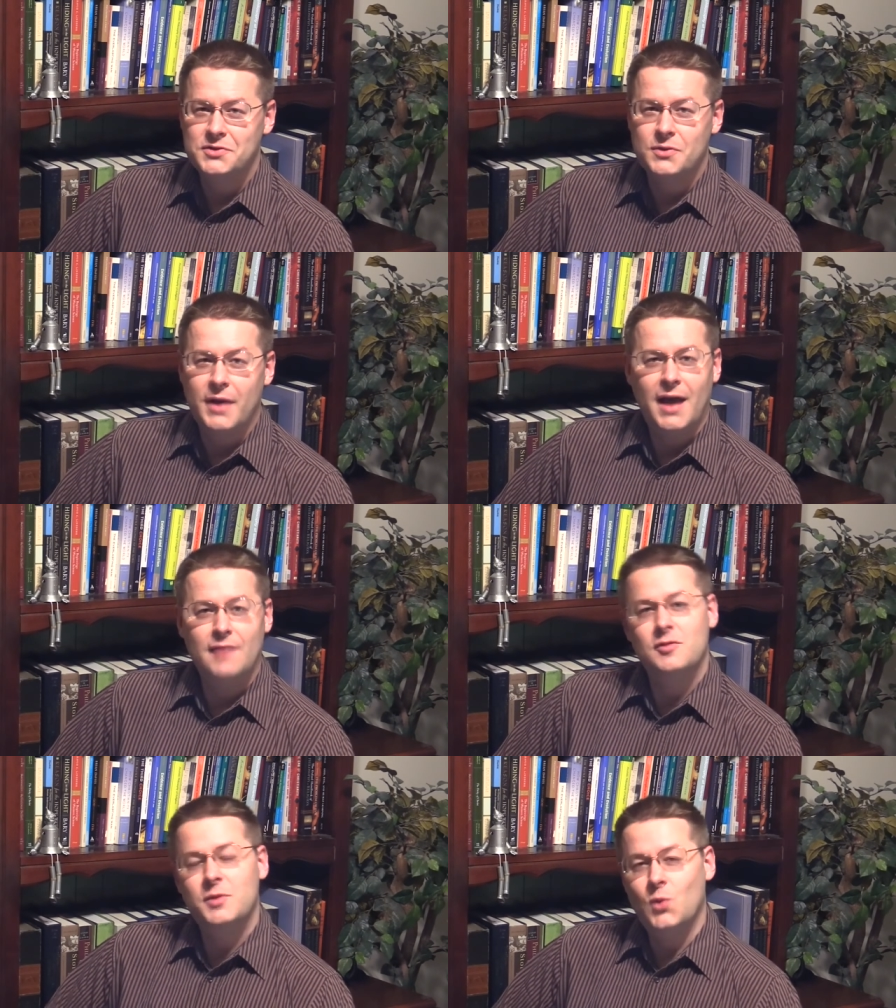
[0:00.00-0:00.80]
you
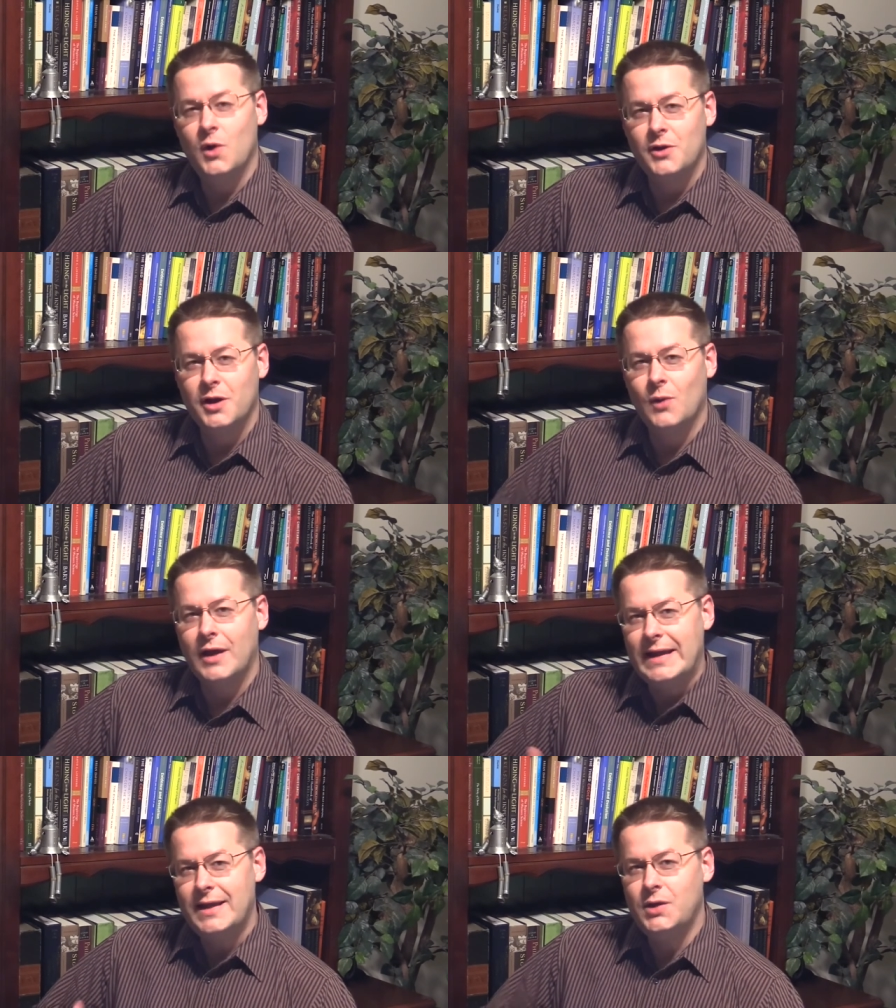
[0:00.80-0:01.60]
have to be wondering
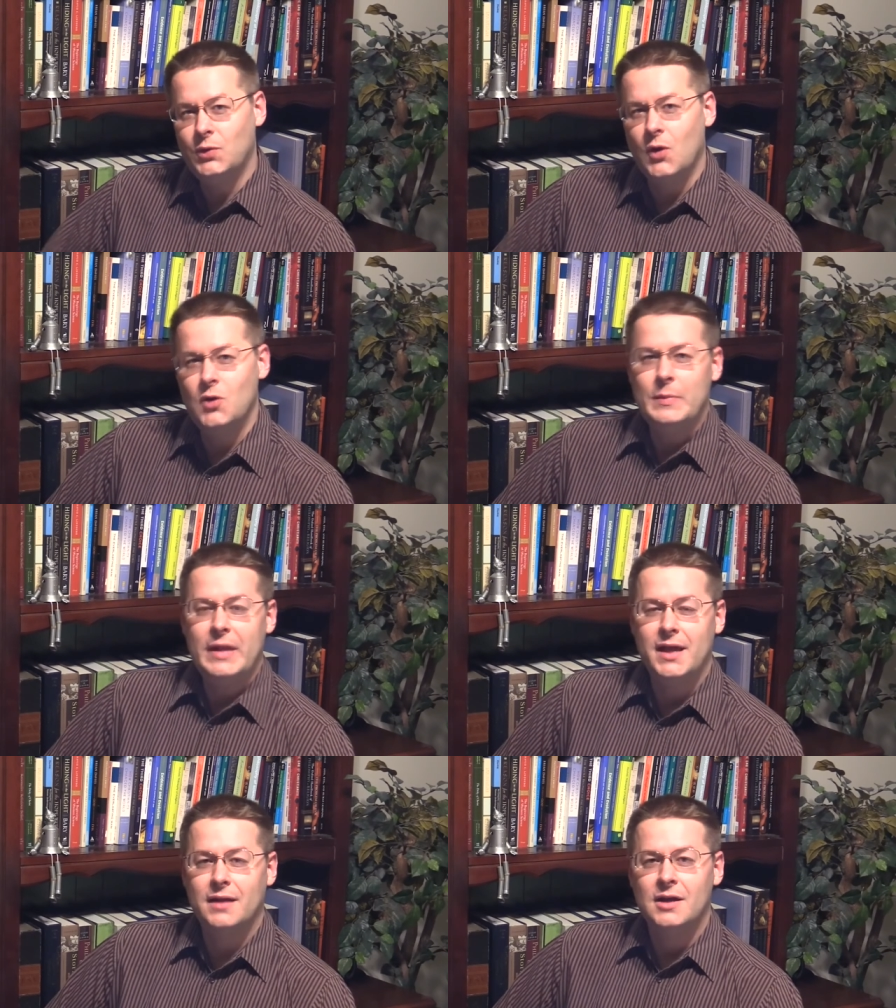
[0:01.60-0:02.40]
why any grown
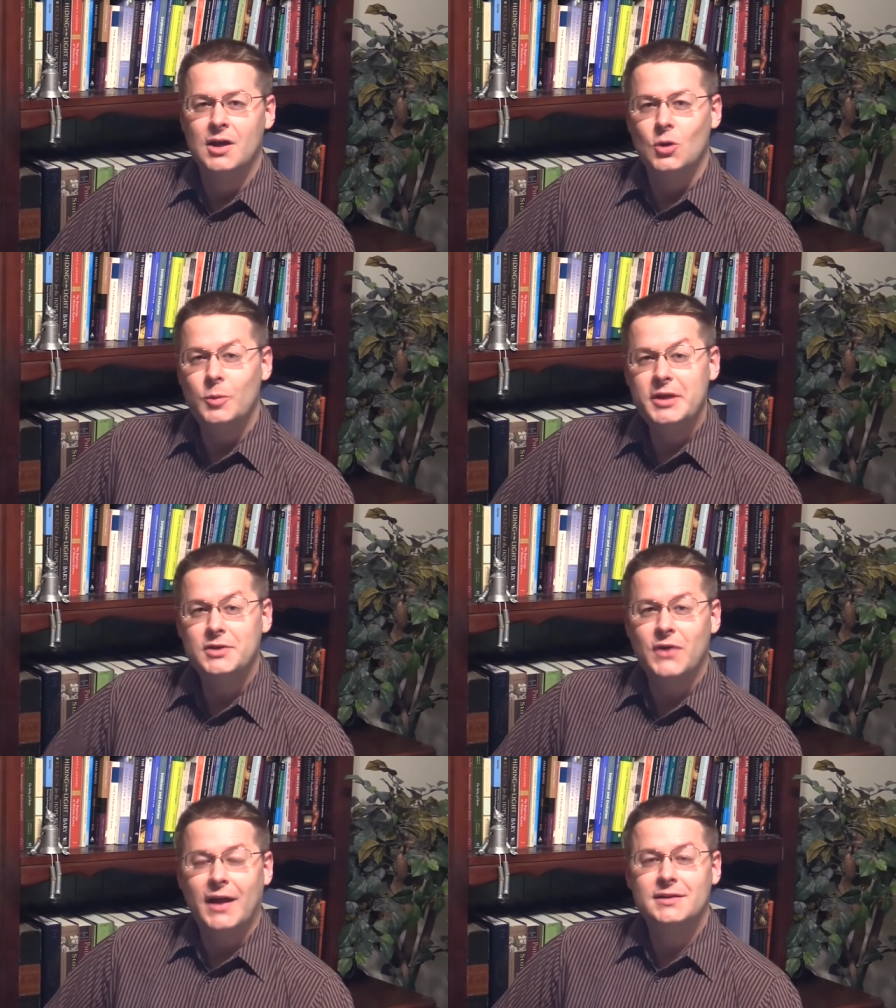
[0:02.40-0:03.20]
man would be
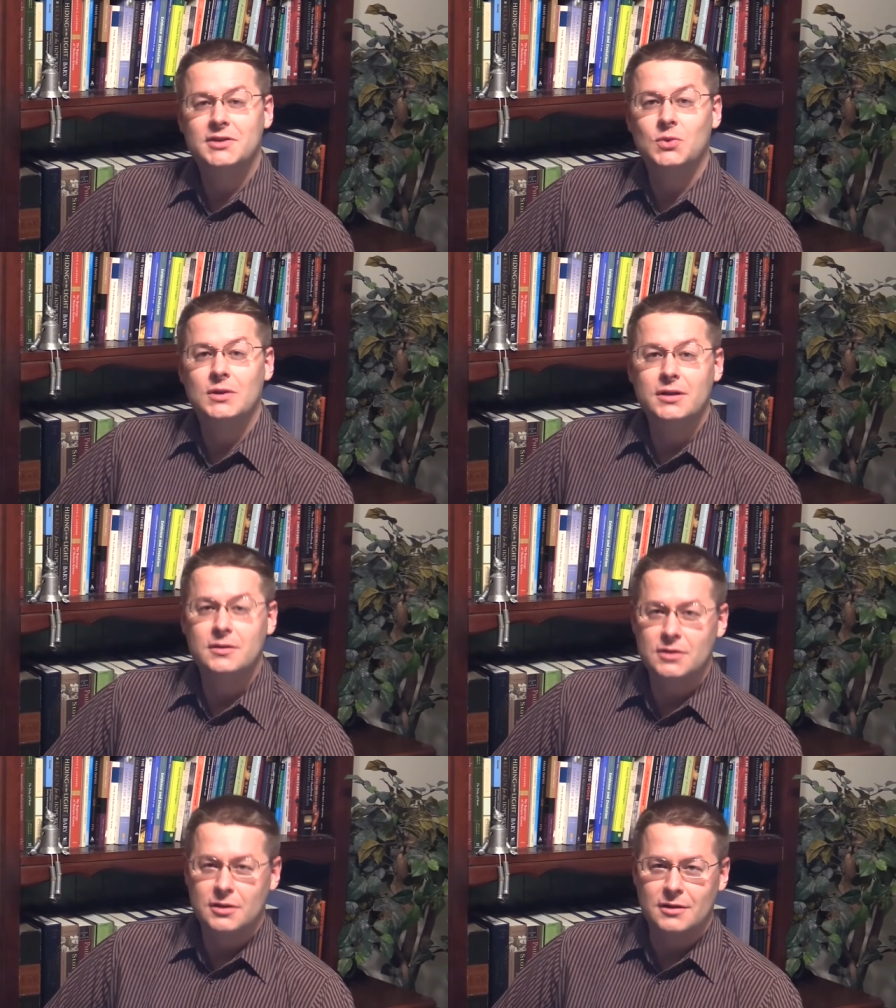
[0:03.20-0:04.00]
attracted to a
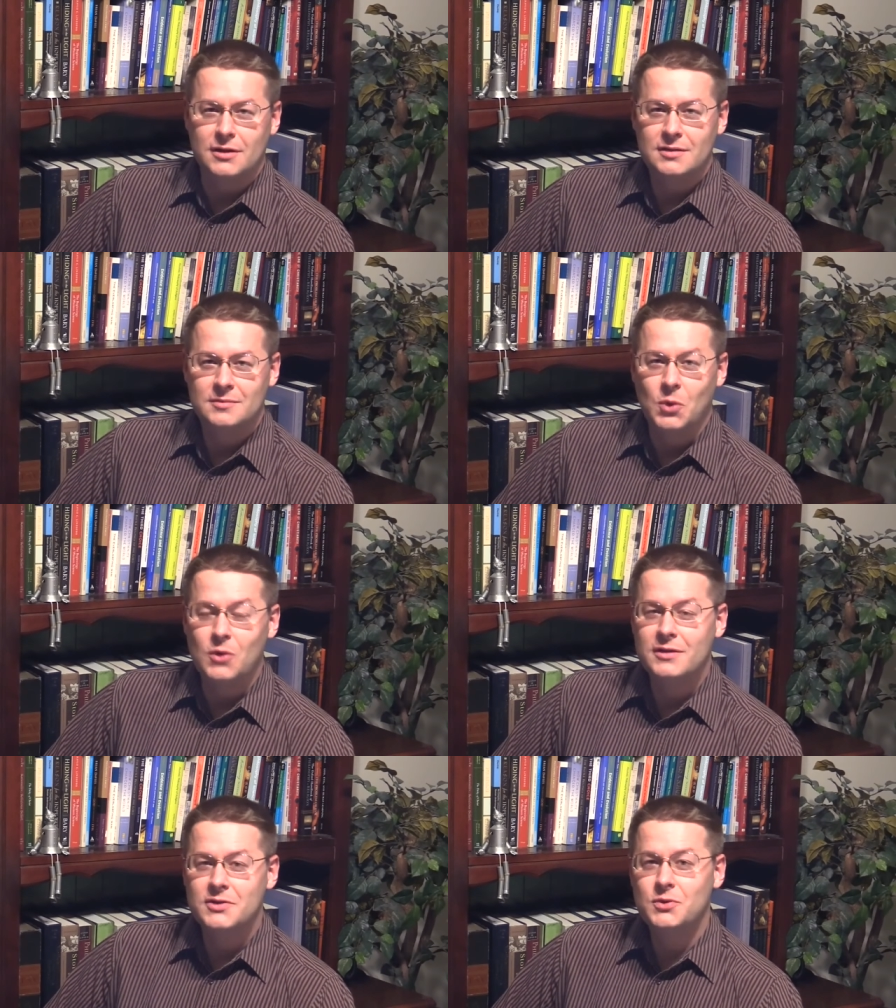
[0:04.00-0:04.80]
little girl
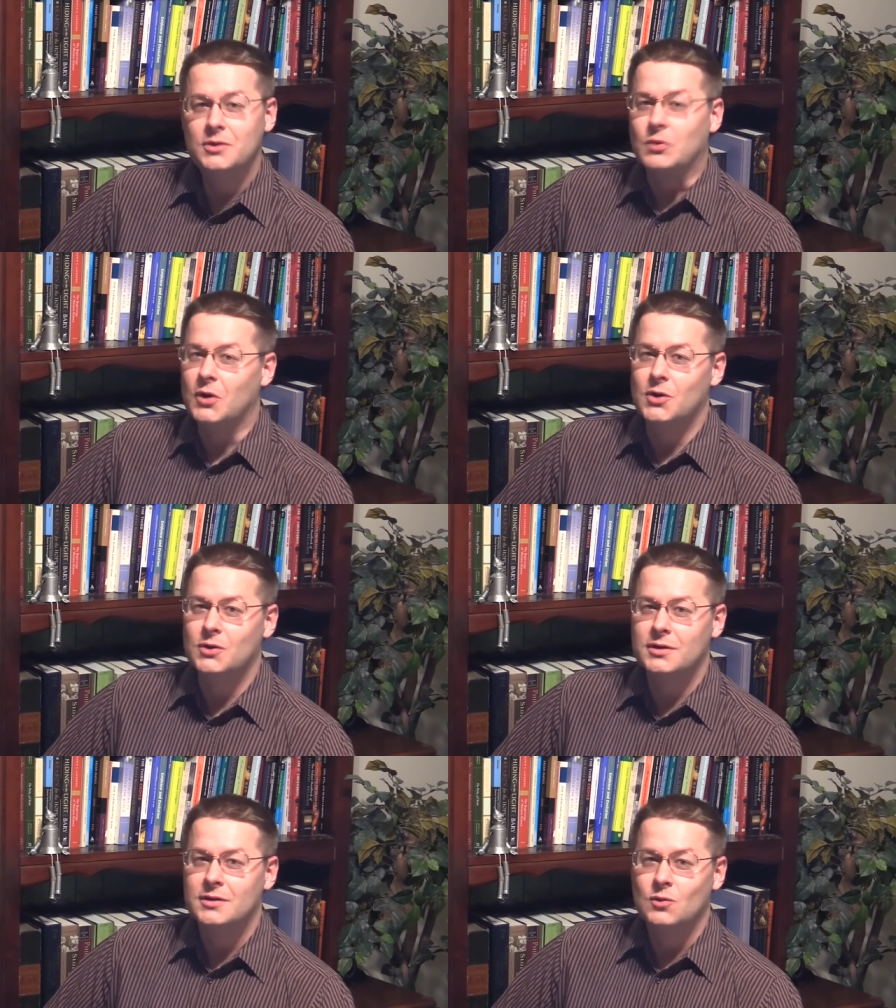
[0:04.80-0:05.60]
more than to a
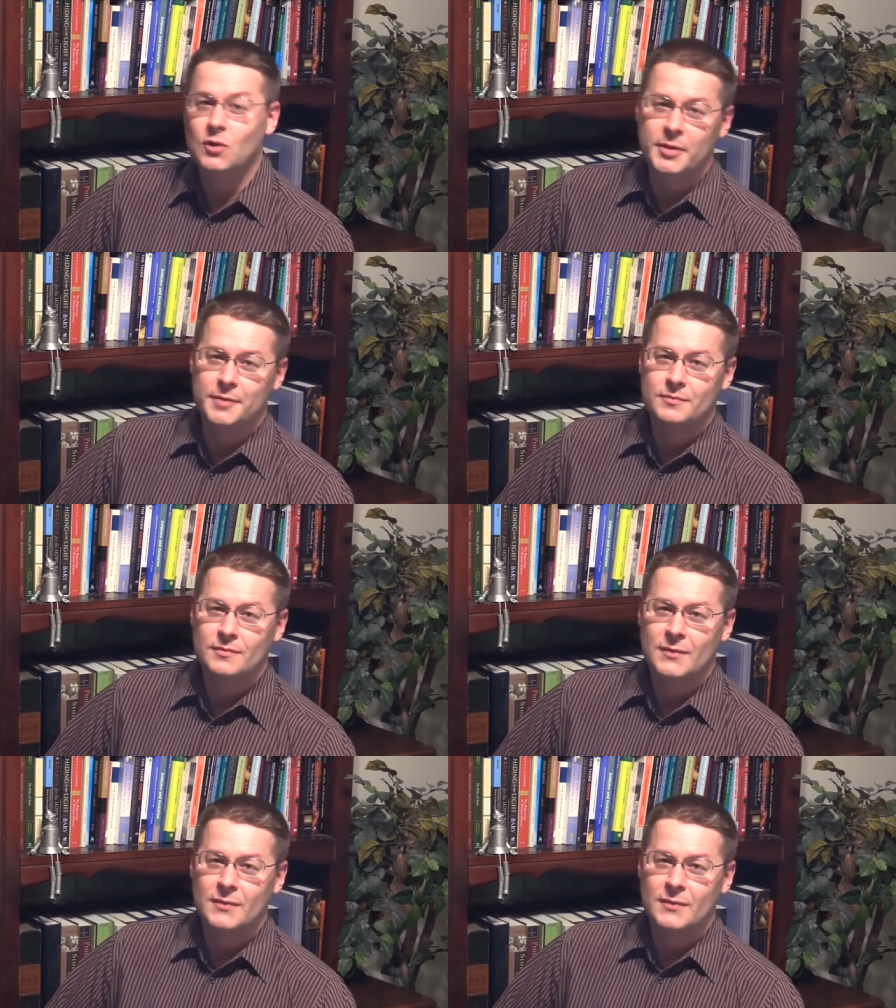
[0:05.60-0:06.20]
grown woman.